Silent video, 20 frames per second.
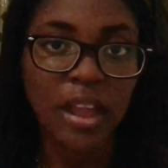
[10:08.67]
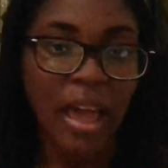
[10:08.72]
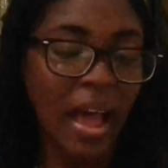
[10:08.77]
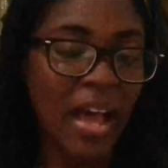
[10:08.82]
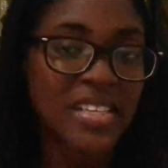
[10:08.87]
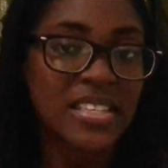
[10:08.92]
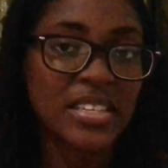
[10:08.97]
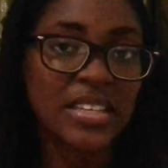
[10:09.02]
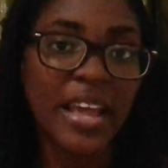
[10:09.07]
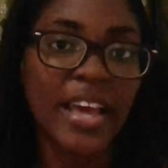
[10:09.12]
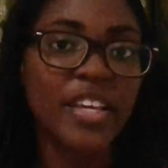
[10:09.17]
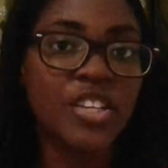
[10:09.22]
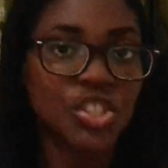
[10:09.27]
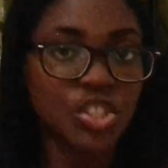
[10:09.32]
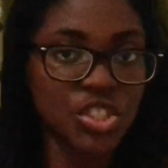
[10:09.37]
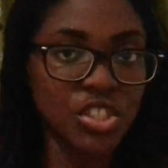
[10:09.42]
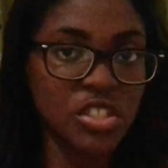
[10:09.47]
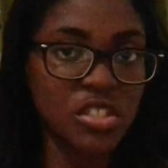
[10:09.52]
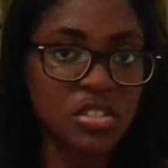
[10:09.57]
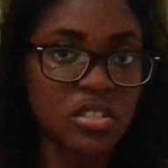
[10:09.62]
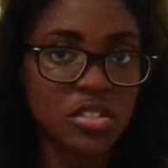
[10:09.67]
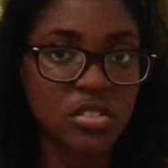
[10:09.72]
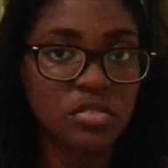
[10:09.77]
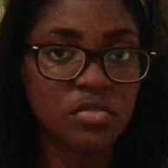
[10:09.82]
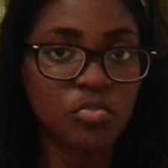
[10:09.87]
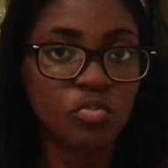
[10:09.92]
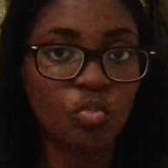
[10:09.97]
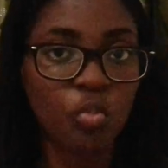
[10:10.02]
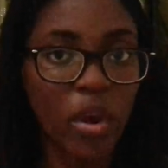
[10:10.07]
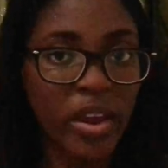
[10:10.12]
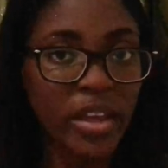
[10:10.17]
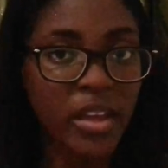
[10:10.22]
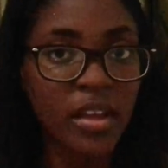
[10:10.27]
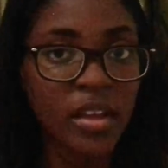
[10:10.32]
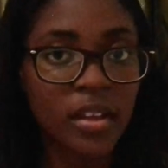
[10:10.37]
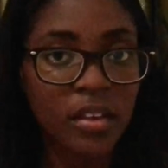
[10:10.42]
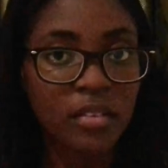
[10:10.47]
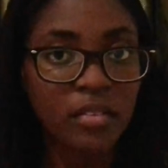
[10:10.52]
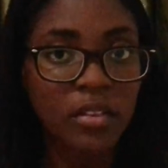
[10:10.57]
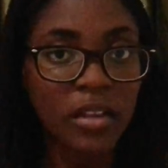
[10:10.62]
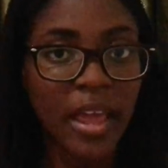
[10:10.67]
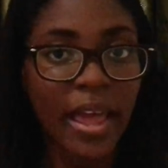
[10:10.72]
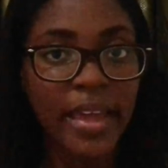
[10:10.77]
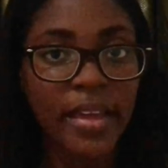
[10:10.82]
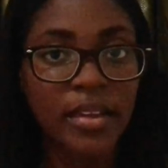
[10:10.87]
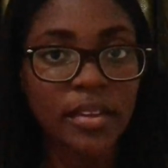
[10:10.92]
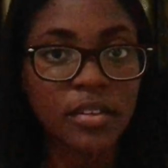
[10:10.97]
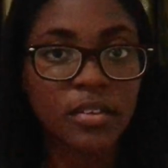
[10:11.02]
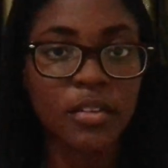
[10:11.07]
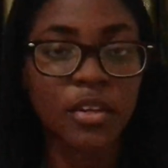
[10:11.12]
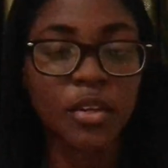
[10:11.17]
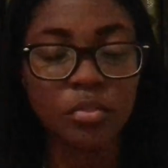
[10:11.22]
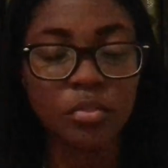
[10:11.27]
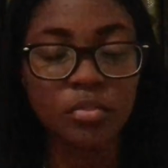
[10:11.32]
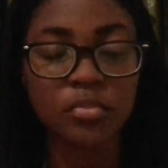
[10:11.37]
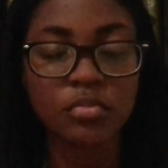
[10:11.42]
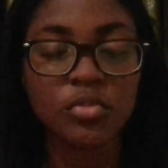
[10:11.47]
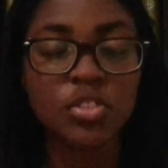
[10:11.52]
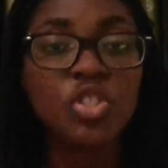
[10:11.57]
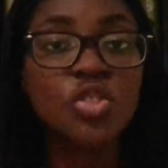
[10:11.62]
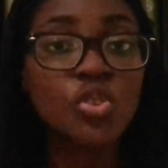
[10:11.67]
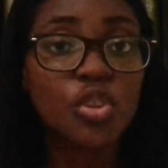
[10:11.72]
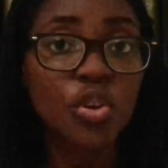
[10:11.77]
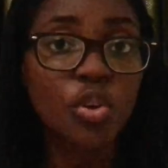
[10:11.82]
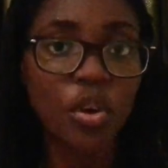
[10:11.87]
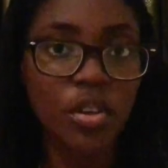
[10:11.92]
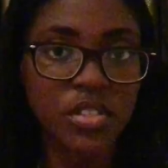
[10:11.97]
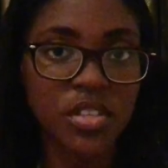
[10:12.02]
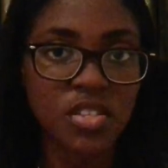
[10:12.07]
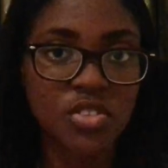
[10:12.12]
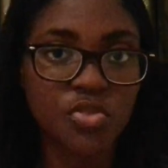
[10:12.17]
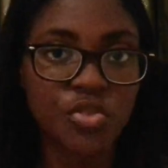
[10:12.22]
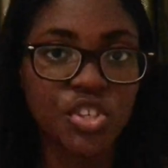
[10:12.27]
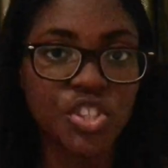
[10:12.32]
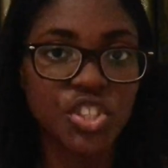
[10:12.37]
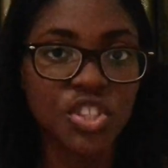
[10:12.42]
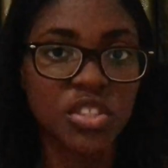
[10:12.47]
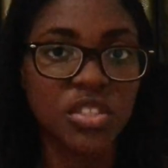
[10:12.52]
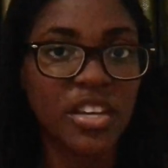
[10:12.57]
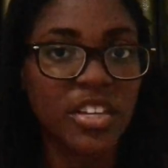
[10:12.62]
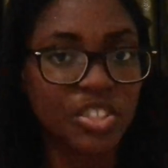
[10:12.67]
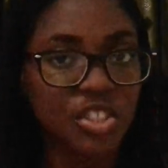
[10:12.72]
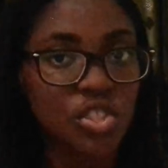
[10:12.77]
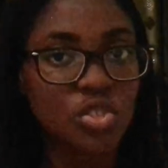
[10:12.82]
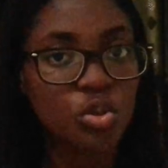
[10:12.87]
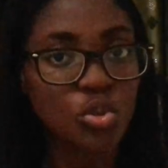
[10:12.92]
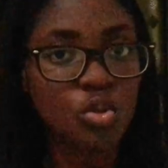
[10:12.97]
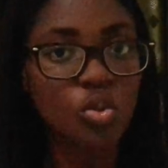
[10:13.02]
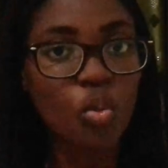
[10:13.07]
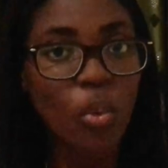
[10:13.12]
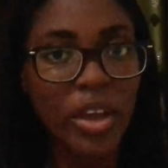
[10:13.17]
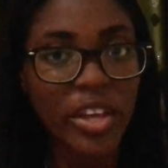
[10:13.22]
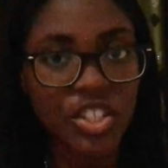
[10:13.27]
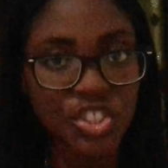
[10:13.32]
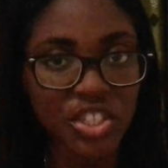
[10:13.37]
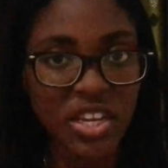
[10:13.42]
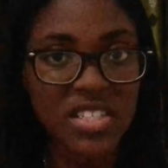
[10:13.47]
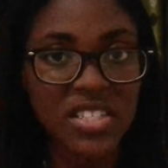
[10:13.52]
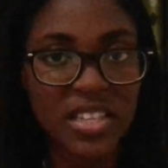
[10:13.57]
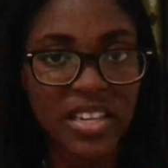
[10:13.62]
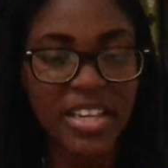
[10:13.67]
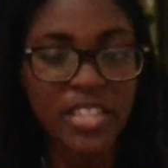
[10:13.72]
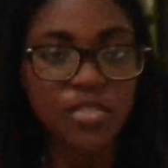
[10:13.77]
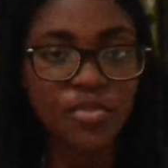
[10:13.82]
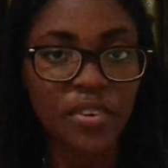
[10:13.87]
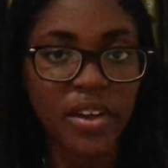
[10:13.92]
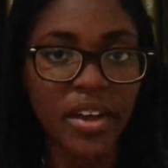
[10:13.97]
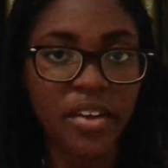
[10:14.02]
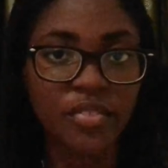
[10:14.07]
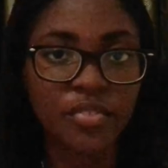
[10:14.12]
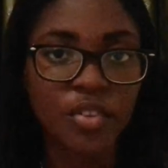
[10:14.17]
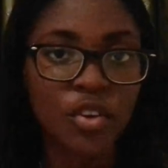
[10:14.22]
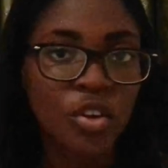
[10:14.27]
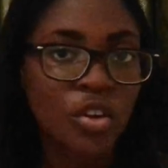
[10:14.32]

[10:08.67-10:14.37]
As in, like, she's working, like, she's doing content creation and she's also working. She has a 9-to-5.